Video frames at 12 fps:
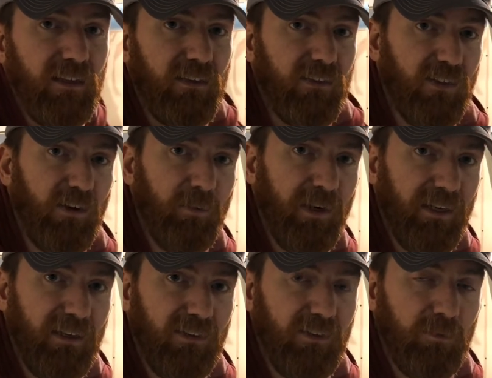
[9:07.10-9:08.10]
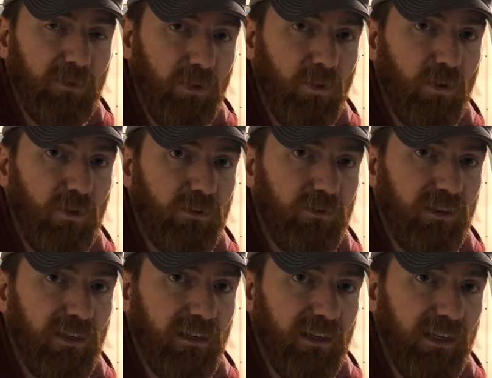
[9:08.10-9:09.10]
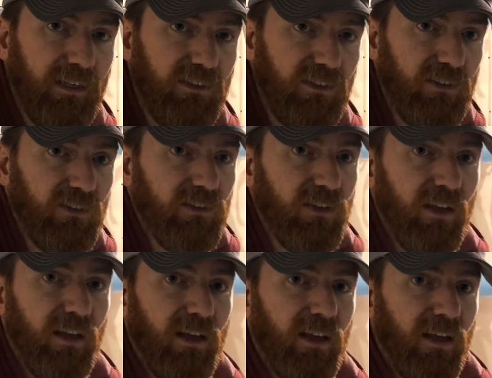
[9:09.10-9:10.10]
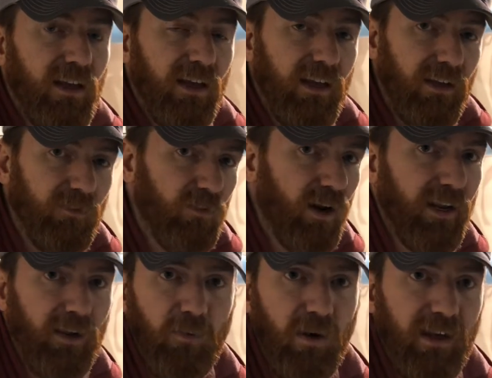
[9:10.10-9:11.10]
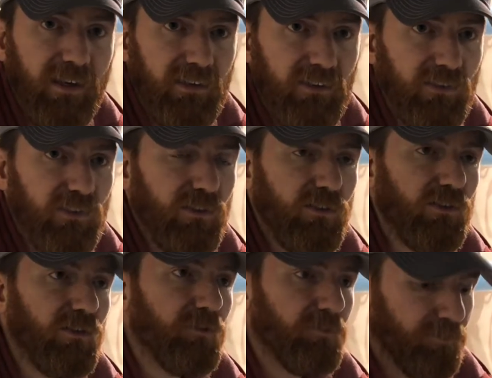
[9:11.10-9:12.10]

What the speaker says: start making some new holes for our gauges and running wires. So